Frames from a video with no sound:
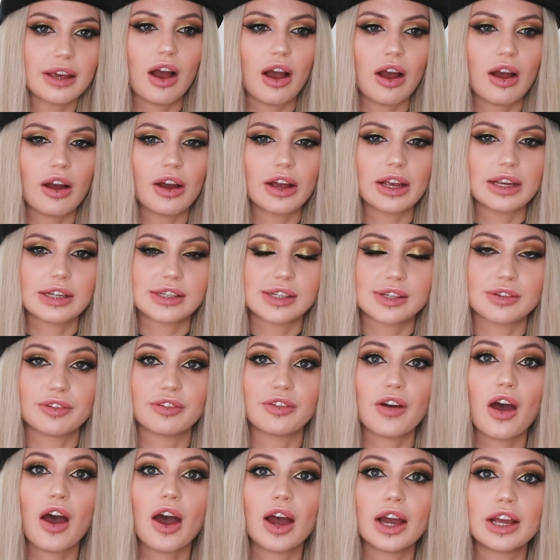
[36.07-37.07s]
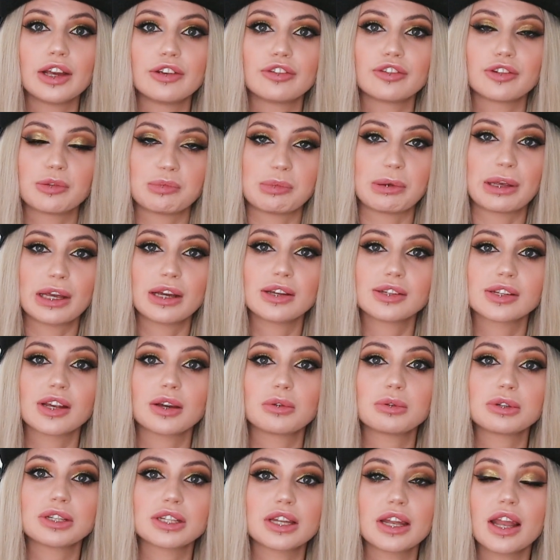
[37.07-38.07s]
I survived because
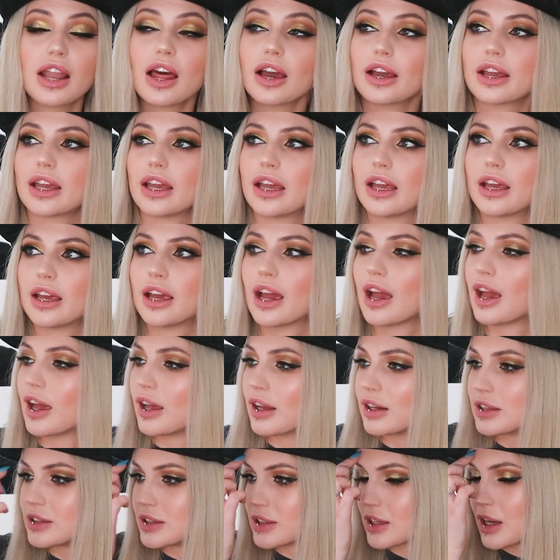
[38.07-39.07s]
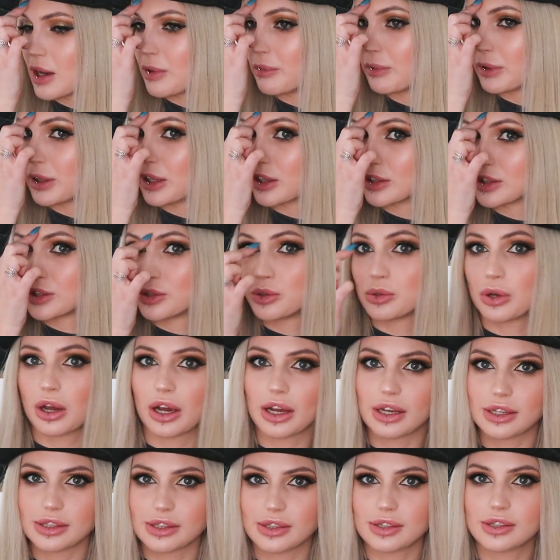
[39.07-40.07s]
I was lucky and because you
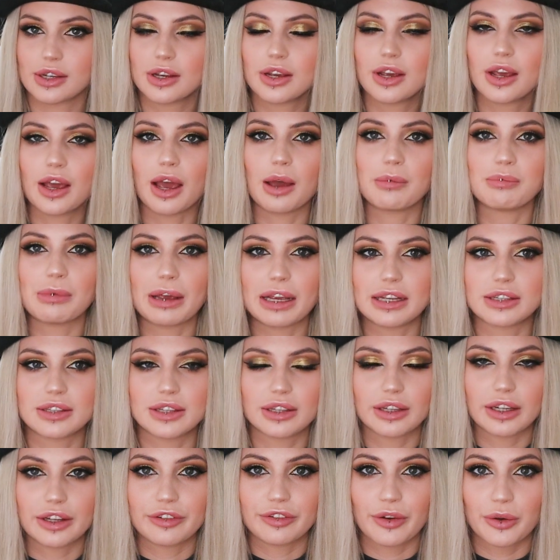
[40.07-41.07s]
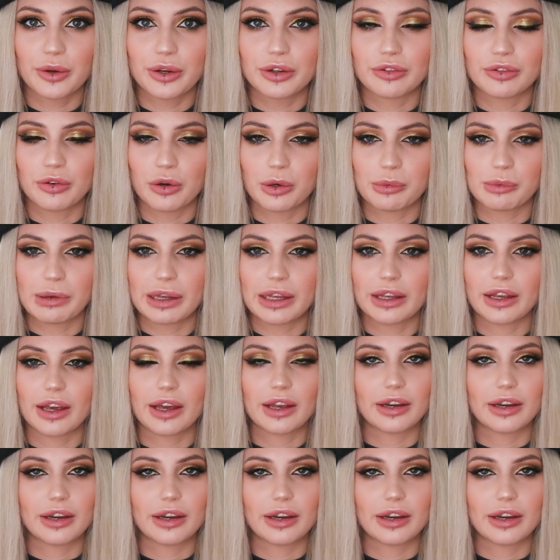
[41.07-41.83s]
guys amazingly voted for me,